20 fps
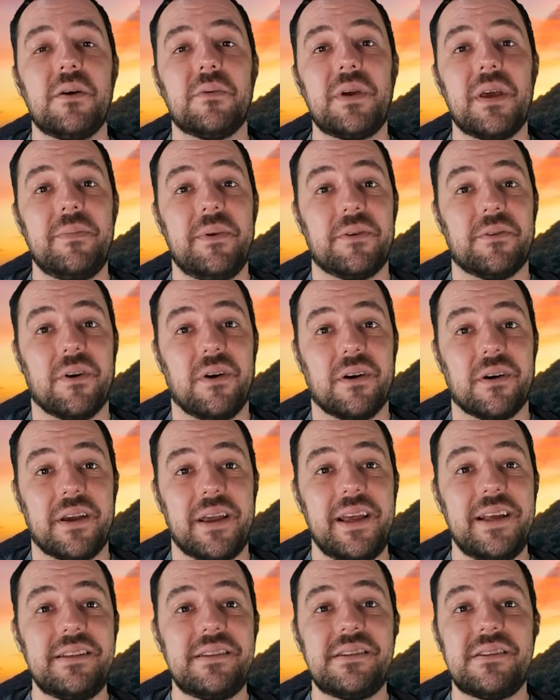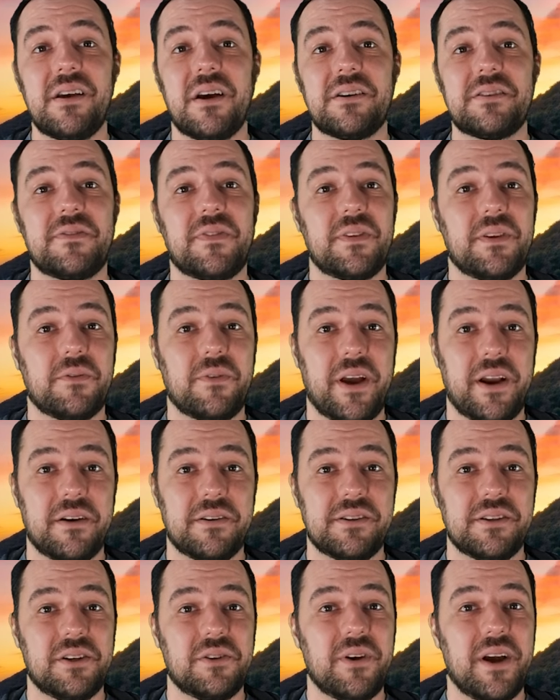Don't get me wrong, it sucks for the
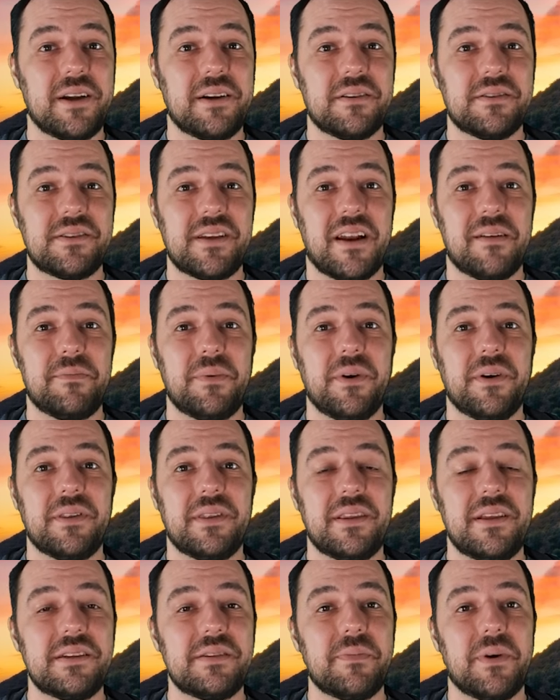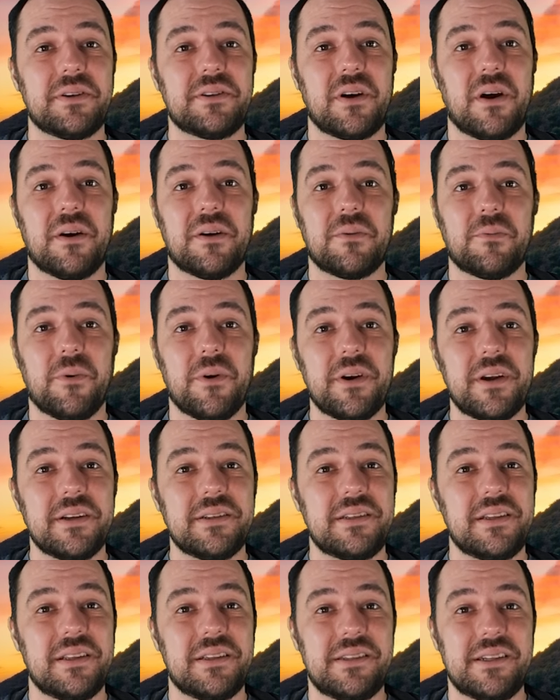writers and directors that have put this much hard work
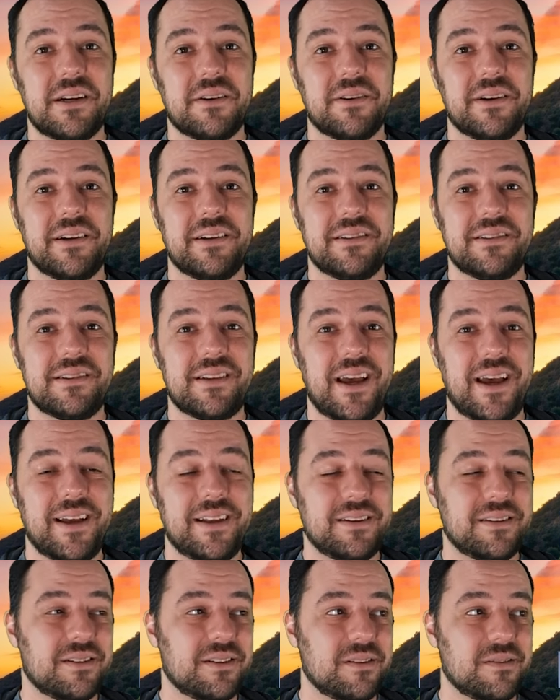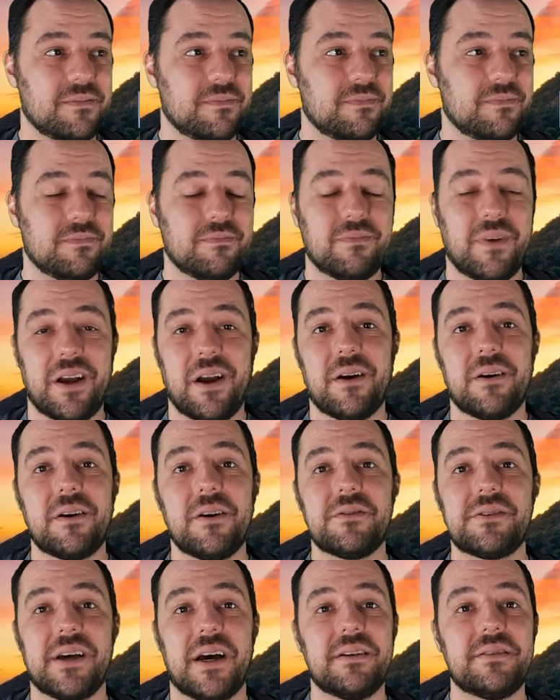into the series, and my heart
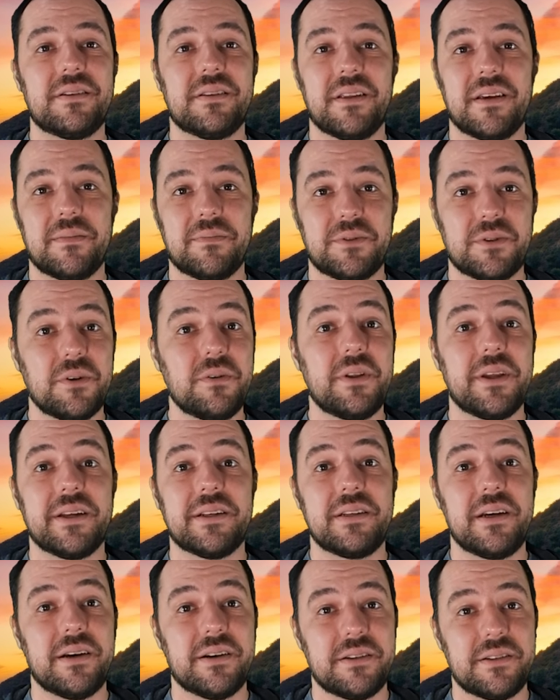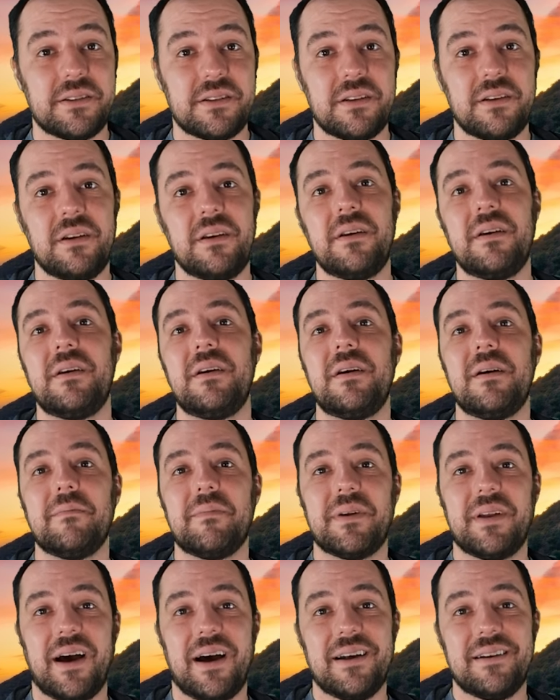goes out to them, truly it does.
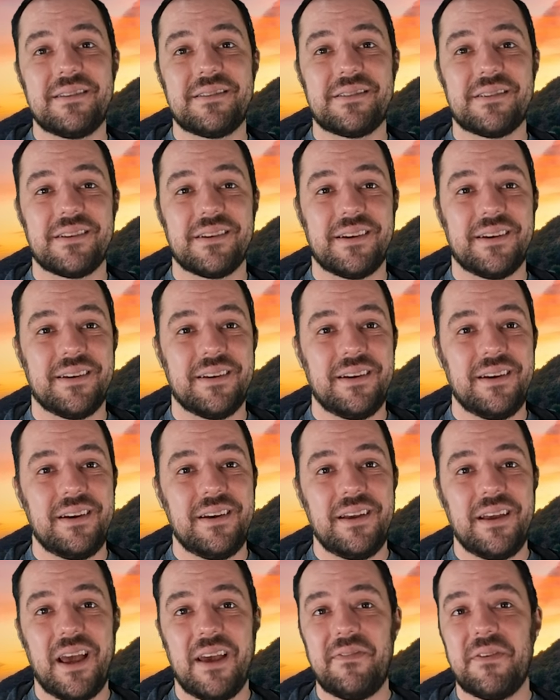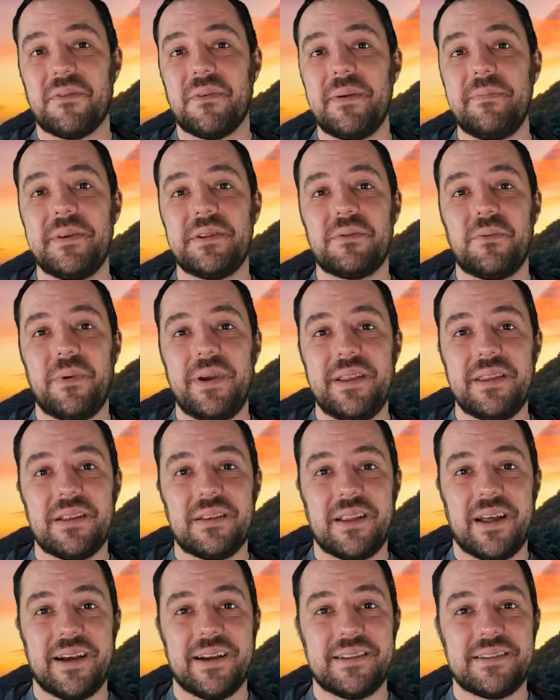But honestly, if you read between the
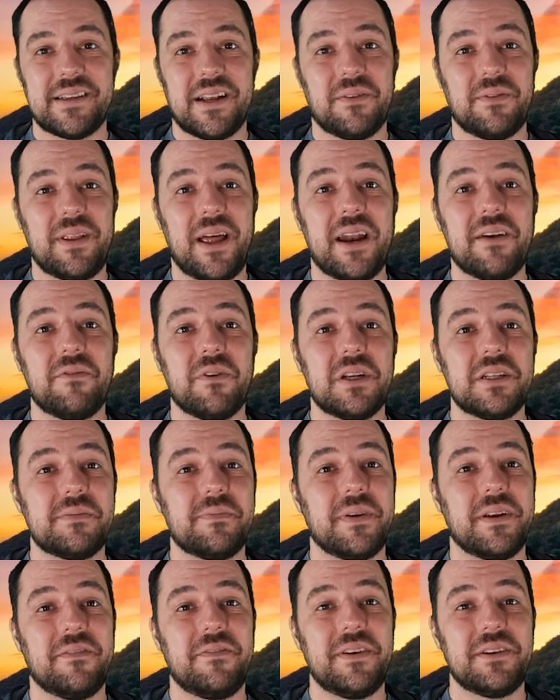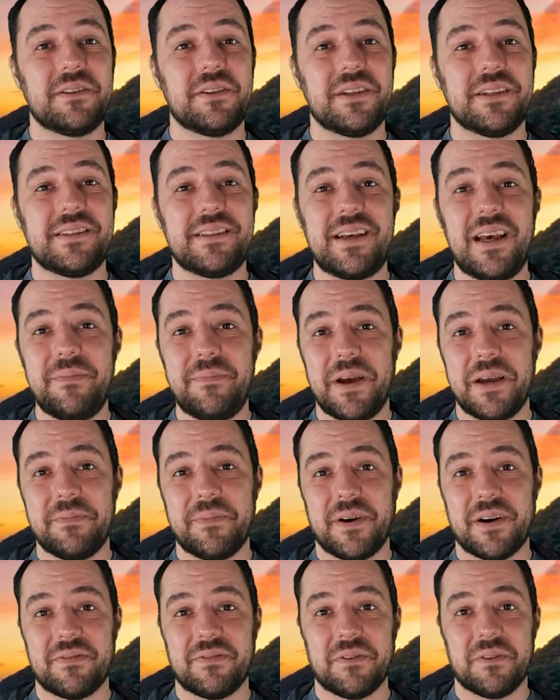lines on a lot of what has been officially said by
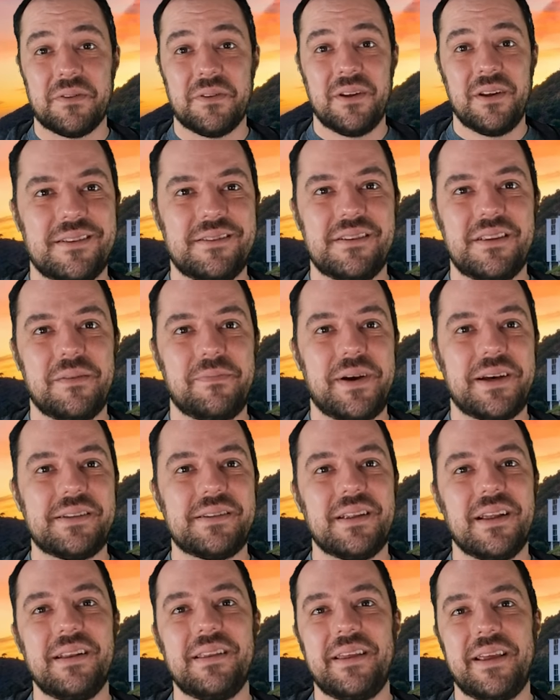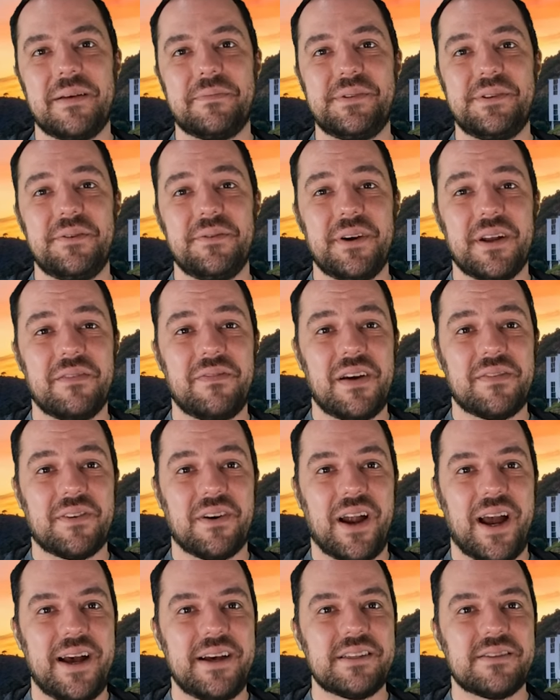Marvel, this is the best thing the MCU could have ever
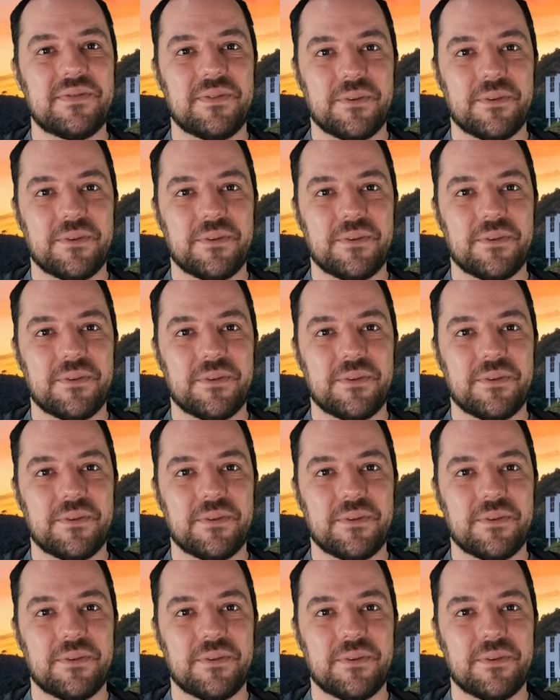asked